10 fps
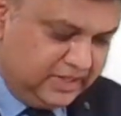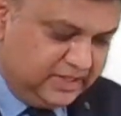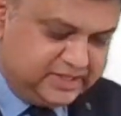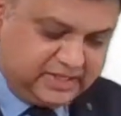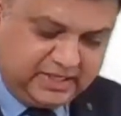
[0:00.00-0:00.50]

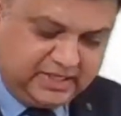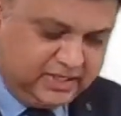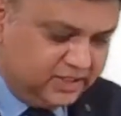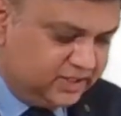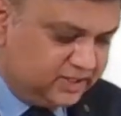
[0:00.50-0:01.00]
second year
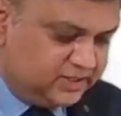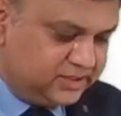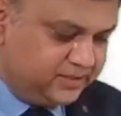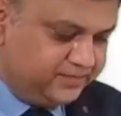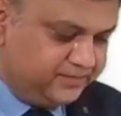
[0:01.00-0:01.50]
it
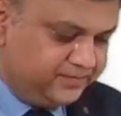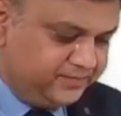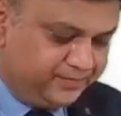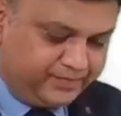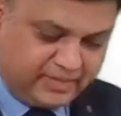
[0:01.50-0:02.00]
is
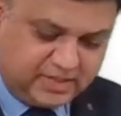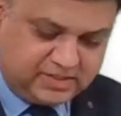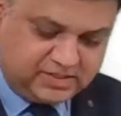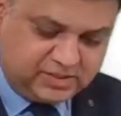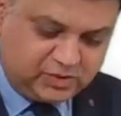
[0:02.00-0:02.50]

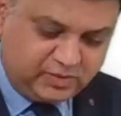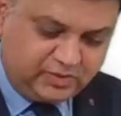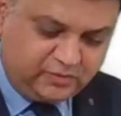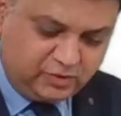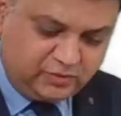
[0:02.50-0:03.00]

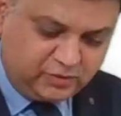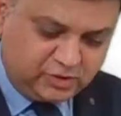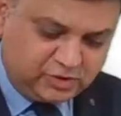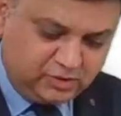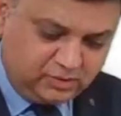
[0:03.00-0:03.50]

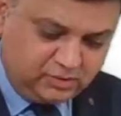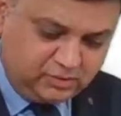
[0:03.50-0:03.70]
61440,